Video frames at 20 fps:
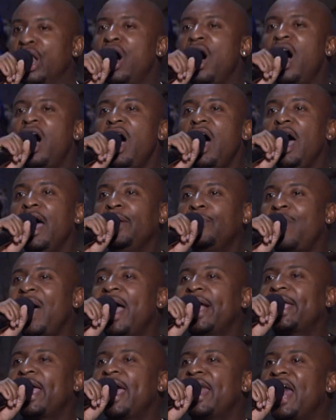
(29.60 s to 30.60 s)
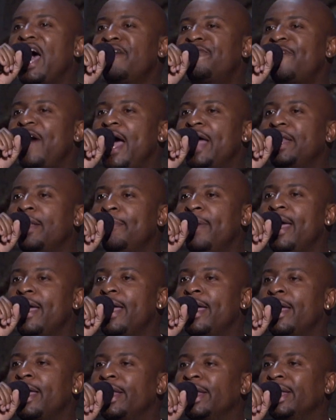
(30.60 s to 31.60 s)
why can't I find a
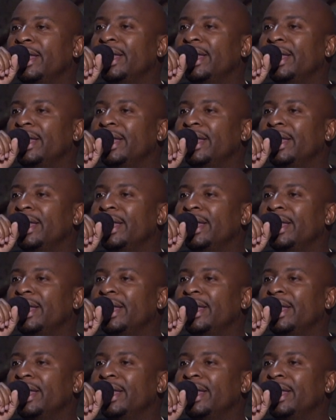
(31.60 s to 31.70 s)
man?